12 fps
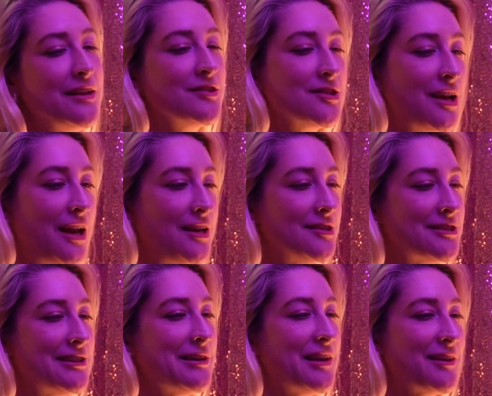
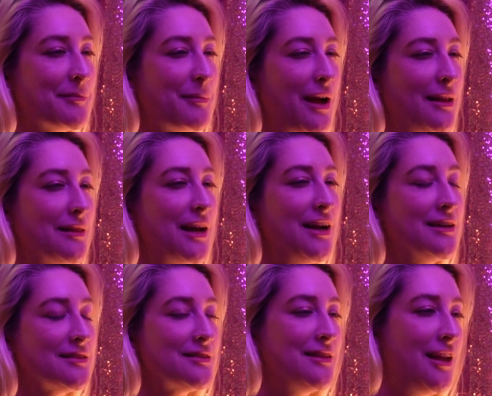changing my
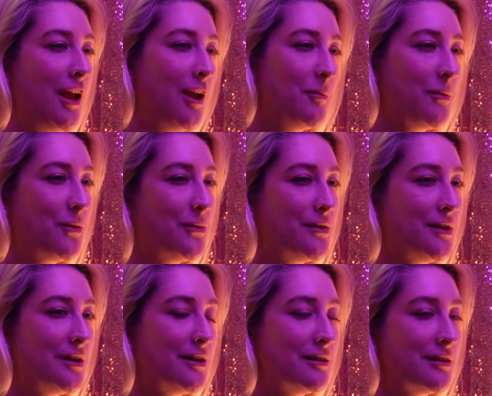last name
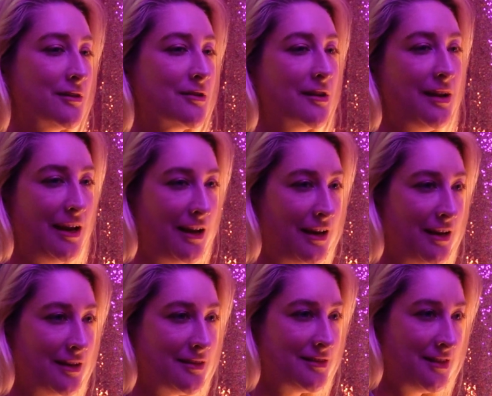or creating
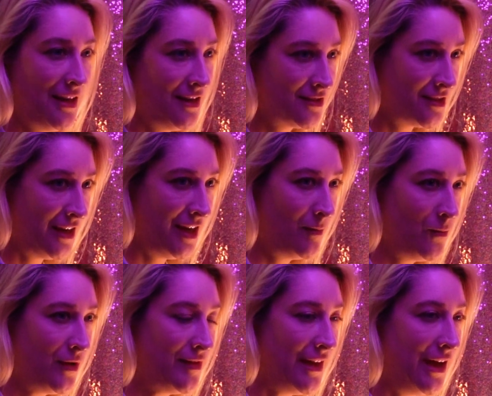a stage name,
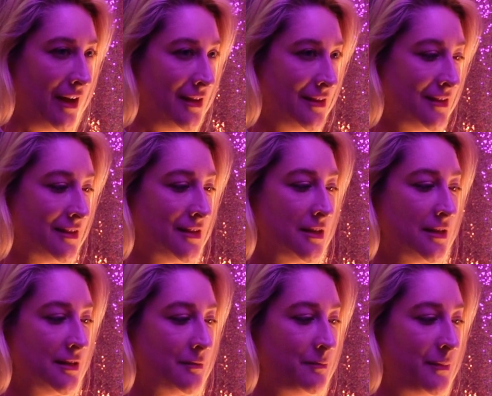would that
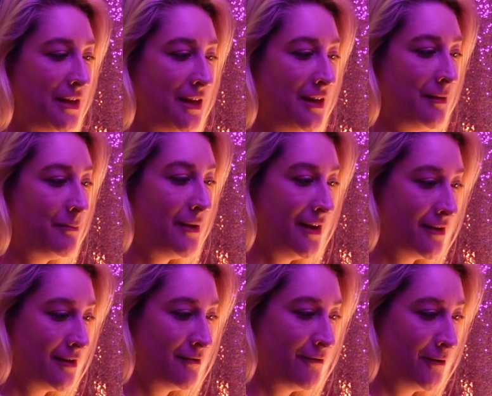be
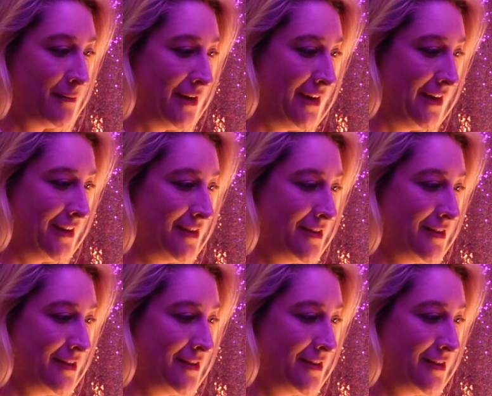better for my